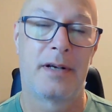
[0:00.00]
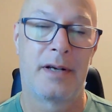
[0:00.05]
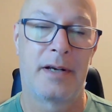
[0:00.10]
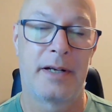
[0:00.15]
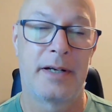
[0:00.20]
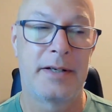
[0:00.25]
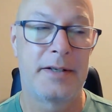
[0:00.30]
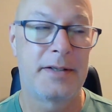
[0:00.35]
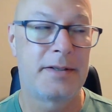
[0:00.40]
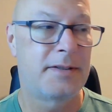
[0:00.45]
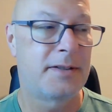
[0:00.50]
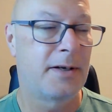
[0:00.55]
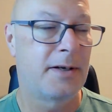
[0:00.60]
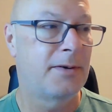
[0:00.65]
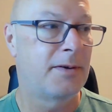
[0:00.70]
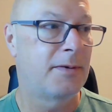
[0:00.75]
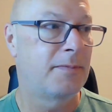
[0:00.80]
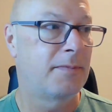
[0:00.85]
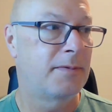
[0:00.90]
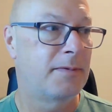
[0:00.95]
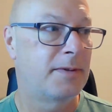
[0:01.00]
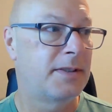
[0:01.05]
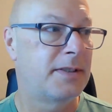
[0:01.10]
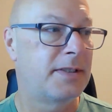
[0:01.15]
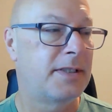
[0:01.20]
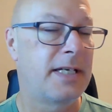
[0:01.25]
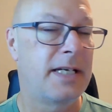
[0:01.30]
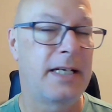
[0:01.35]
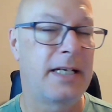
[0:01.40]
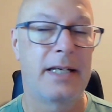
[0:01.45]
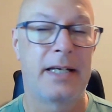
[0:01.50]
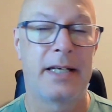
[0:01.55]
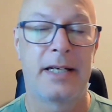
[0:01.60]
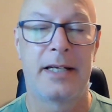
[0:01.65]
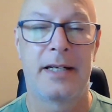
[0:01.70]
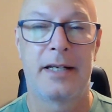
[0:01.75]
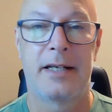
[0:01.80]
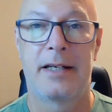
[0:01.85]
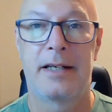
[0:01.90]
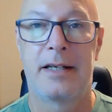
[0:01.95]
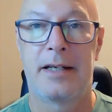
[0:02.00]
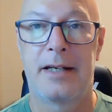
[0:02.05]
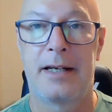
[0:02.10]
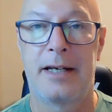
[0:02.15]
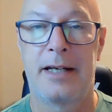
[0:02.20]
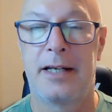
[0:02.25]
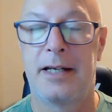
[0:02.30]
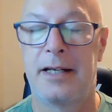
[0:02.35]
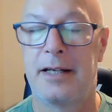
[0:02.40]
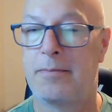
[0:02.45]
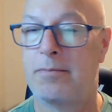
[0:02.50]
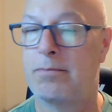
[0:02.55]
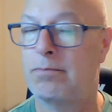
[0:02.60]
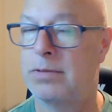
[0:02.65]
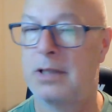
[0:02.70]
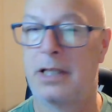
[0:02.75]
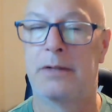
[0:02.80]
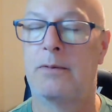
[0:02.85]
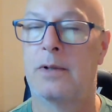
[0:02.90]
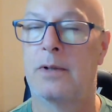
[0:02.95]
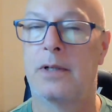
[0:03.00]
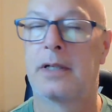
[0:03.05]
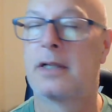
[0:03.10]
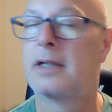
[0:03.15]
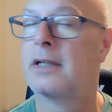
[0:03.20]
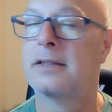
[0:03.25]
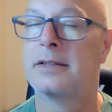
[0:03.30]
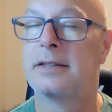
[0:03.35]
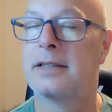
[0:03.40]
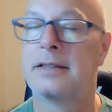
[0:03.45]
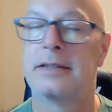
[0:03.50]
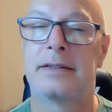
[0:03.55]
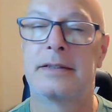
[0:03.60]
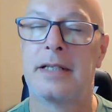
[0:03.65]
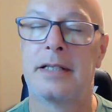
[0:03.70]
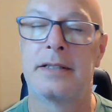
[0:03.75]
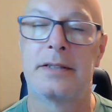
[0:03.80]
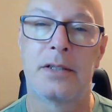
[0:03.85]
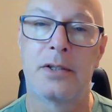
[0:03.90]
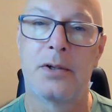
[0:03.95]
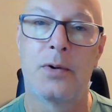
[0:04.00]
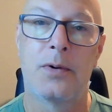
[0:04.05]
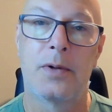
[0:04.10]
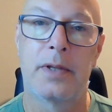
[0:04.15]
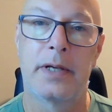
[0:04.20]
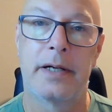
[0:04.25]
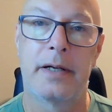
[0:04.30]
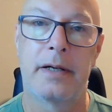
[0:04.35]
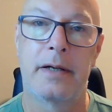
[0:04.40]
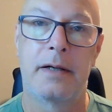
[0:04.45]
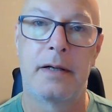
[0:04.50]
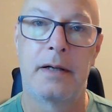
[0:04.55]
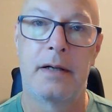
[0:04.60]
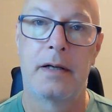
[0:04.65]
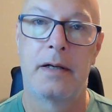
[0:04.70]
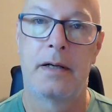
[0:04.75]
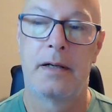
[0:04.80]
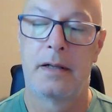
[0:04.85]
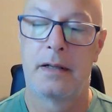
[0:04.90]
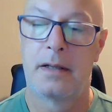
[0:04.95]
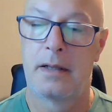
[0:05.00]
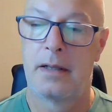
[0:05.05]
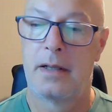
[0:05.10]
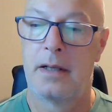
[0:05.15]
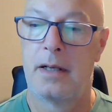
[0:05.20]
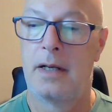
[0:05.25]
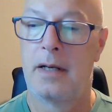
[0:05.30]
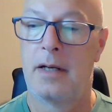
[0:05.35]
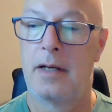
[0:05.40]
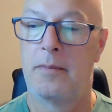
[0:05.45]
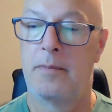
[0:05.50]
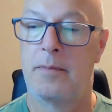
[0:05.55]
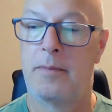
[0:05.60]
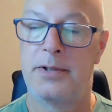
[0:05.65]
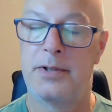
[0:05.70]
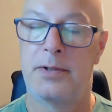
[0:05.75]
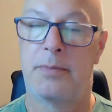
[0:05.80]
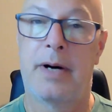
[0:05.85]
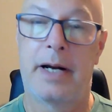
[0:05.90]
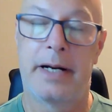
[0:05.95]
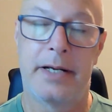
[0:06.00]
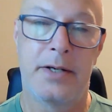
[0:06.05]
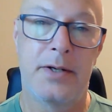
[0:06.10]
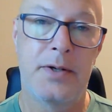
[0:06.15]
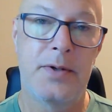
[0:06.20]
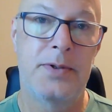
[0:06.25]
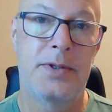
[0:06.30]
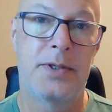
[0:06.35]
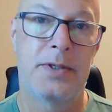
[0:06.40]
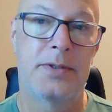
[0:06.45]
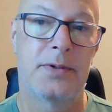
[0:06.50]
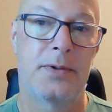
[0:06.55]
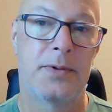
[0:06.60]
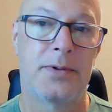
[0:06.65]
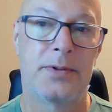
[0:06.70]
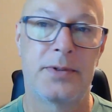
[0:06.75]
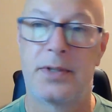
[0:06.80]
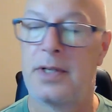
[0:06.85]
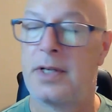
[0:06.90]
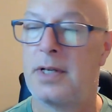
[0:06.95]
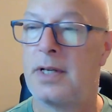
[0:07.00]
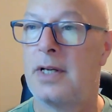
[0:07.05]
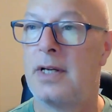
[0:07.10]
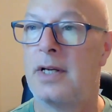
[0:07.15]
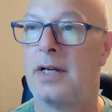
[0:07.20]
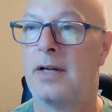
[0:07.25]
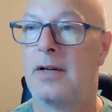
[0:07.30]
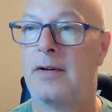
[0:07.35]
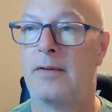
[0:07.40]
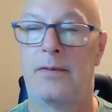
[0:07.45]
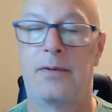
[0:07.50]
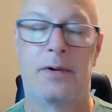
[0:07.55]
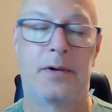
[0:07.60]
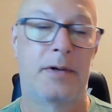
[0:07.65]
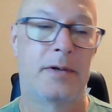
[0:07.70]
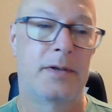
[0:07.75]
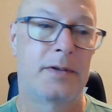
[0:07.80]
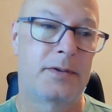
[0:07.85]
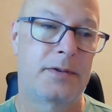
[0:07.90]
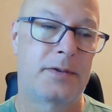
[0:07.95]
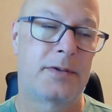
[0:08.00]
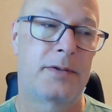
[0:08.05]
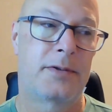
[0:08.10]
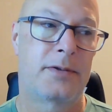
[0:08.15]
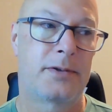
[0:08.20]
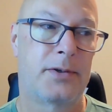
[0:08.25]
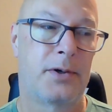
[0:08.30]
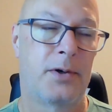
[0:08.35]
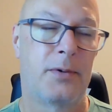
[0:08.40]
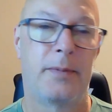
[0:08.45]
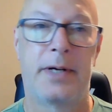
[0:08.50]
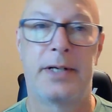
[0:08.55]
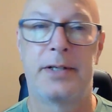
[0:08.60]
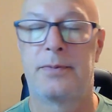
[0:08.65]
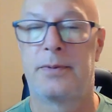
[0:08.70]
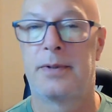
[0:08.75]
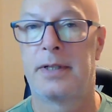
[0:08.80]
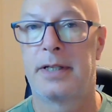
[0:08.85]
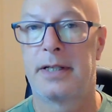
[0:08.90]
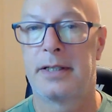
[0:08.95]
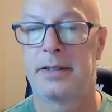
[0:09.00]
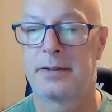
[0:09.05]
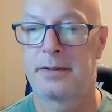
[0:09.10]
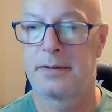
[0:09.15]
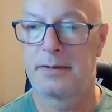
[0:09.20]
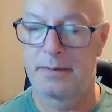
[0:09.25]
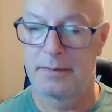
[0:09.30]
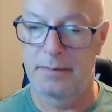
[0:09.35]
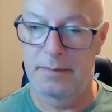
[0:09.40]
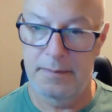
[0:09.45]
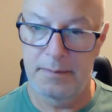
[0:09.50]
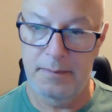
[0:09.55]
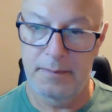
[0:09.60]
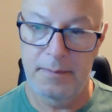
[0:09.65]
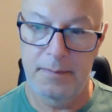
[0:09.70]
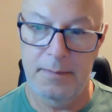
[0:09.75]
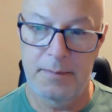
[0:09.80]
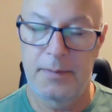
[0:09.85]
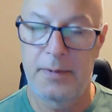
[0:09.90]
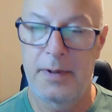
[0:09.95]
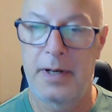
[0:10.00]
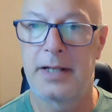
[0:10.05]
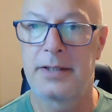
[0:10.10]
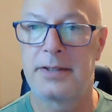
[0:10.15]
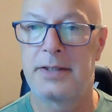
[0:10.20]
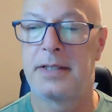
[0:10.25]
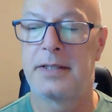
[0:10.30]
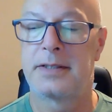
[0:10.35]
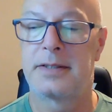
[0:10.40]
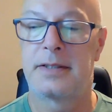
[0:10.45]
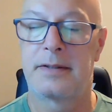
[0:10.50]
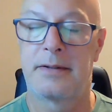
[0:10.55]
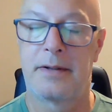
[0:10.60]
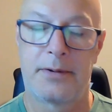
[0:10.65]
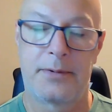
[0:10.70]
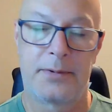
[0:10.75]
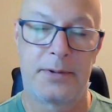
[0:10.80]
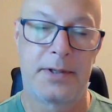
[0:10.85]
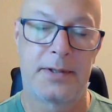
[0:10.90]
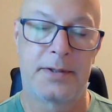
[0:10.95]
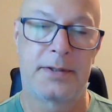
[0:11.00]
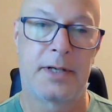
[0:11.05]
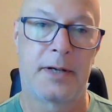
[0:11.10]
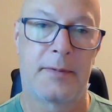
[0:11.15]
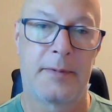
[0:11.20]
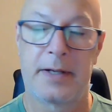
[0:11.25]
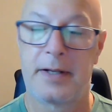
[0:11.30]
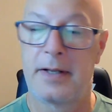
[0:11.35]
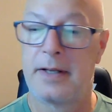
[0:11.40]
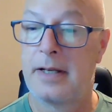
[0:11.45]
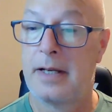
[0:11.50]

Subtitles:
and is seldom seen in any blood work because it doesn't go there. But your body uses those for so much when it gets processed through your stomach.